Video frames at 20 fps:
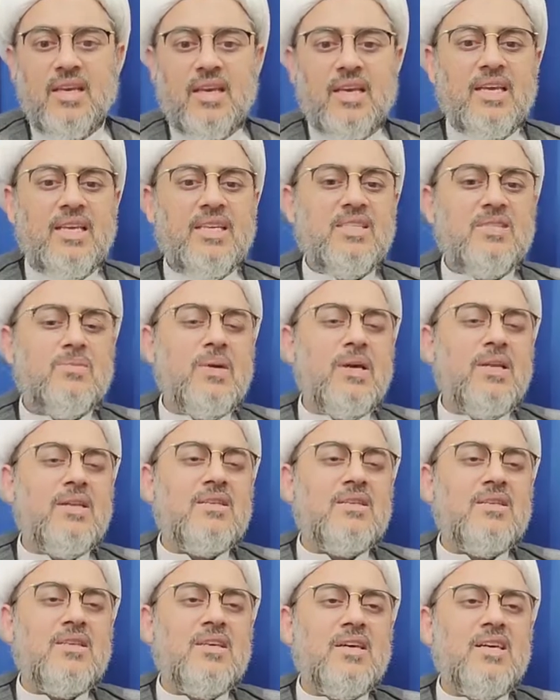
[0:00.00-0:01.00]
he
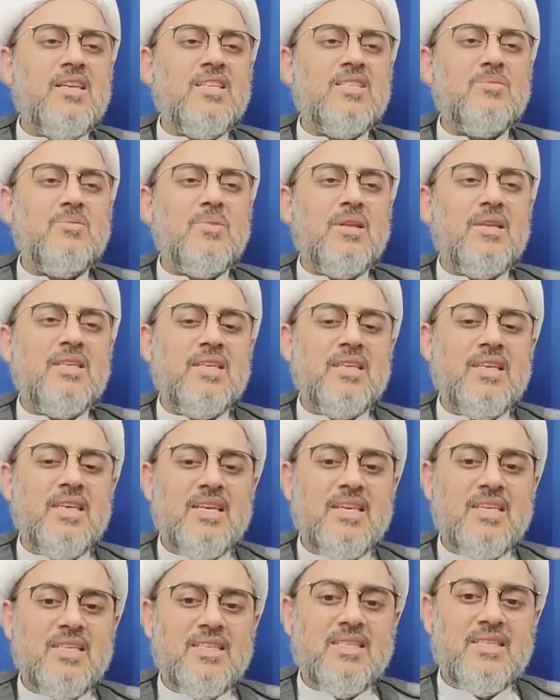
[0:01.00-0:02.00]
spent years building
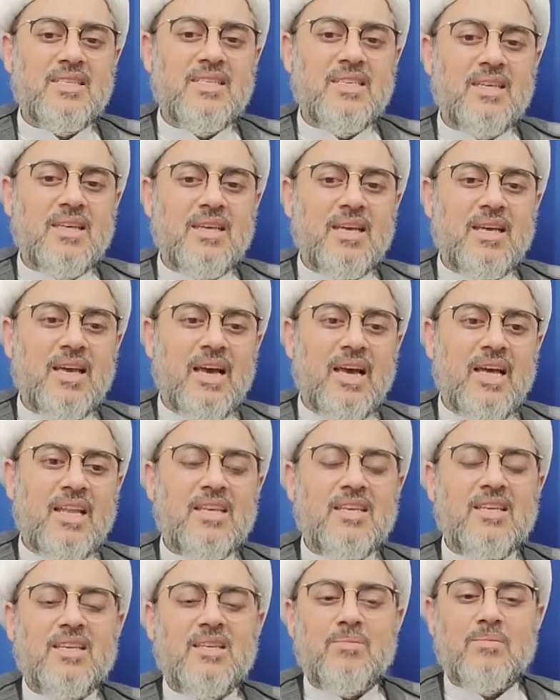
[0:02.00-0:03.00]
his
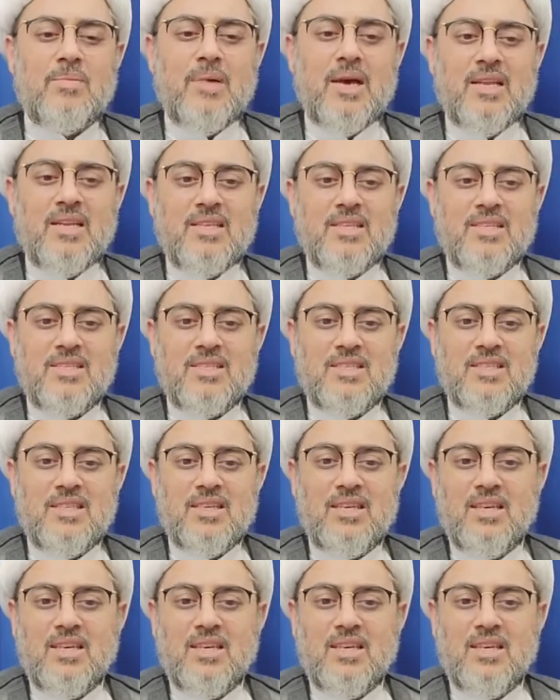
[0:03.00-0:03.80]
elegant palace.